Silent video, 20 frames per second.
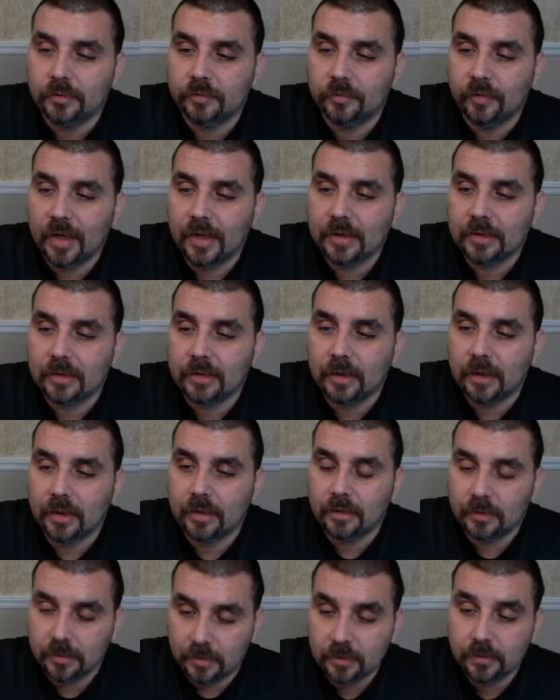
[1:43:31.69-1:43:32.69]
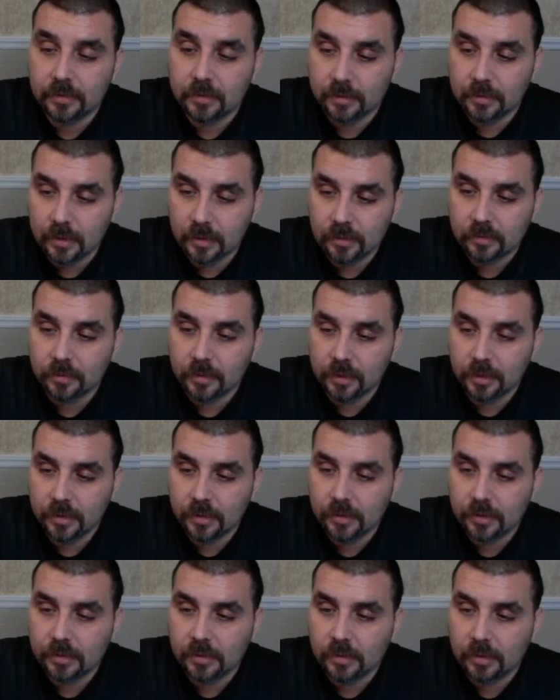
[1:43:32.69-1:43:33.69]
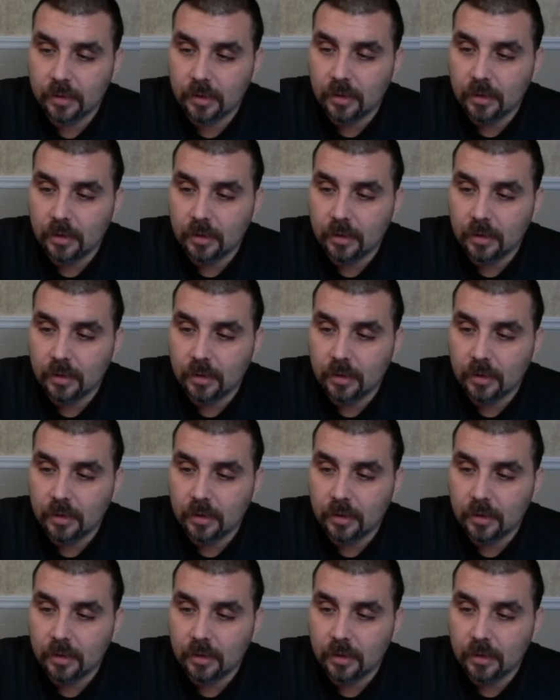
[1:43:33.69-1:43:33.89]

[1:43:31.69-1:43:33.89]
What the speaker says: fascinate us. That's what it is.